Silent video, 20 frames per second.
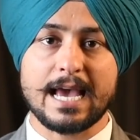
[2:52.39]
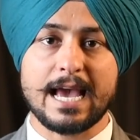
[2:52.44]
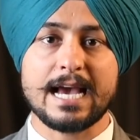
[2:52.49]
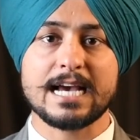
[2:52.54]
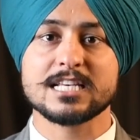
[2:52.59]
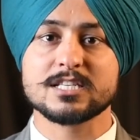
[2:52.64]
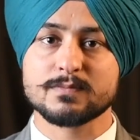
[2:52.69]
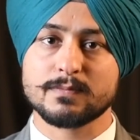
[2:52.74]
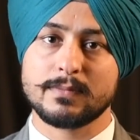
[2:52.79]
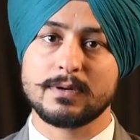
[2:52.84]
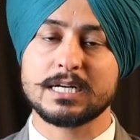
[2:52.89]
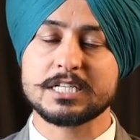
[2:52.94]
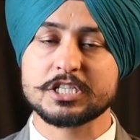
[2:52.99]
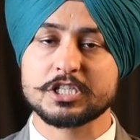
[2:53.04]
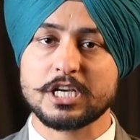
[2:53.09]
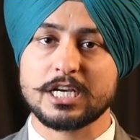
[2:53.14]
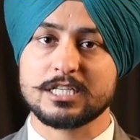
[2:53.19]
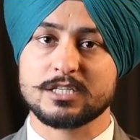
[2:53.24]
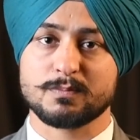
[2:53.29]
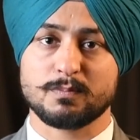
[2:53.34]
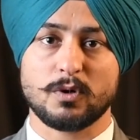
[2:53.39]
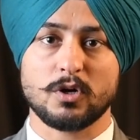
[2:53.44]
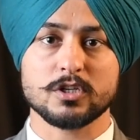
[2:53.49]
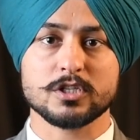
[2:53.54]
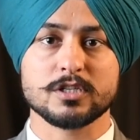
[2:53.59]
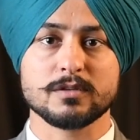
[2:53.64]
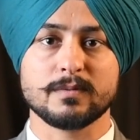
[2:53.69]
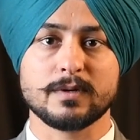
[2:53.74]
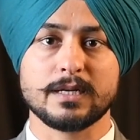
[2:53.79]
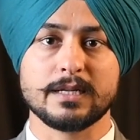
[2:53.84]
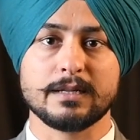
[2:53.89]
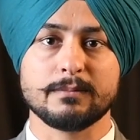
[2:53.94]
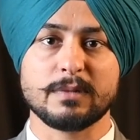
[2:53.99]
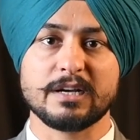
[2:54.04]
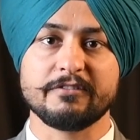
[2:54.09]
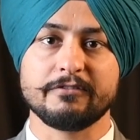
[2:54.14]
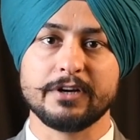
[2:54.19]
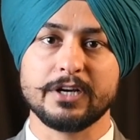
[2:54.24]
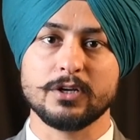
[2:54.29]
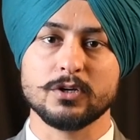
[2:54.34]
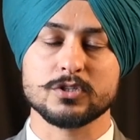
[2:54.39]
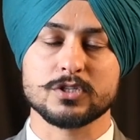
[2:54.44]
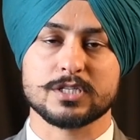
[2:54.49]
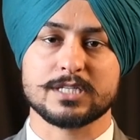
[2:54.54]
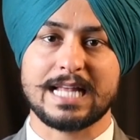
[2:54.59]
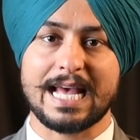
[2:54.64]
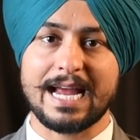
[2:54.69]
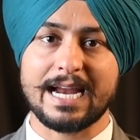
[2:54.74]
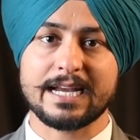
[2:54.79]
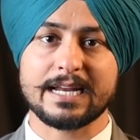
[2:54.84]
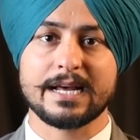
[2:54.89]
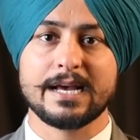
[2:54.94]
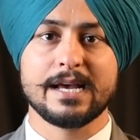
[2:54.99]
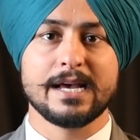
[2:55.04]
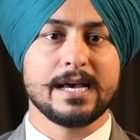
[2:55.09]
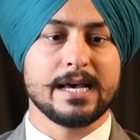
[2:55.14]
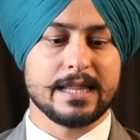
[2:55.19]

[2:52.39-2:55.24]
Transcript: as much as possible in my videos that